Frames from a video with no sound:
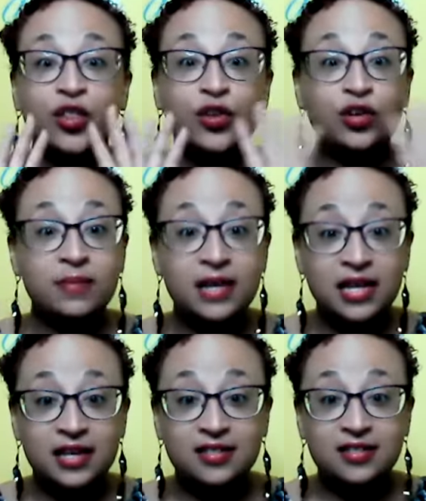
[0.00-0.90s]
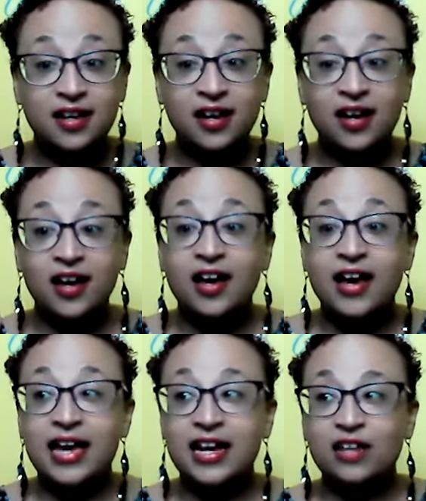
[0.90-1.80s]
30 minutes.
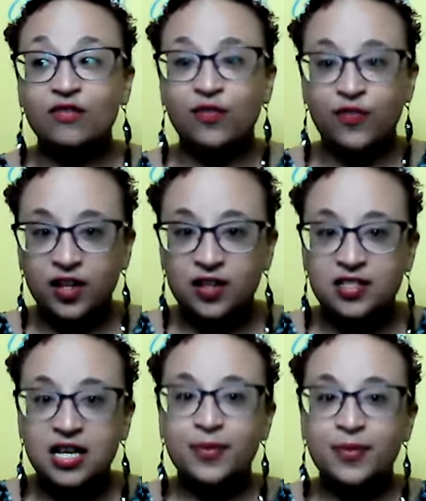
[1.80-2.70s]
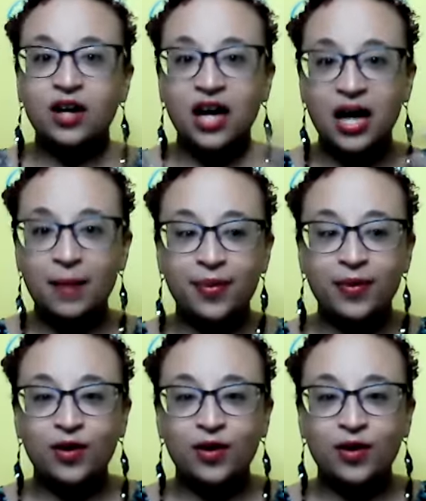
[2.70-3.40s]
And it fills up your cup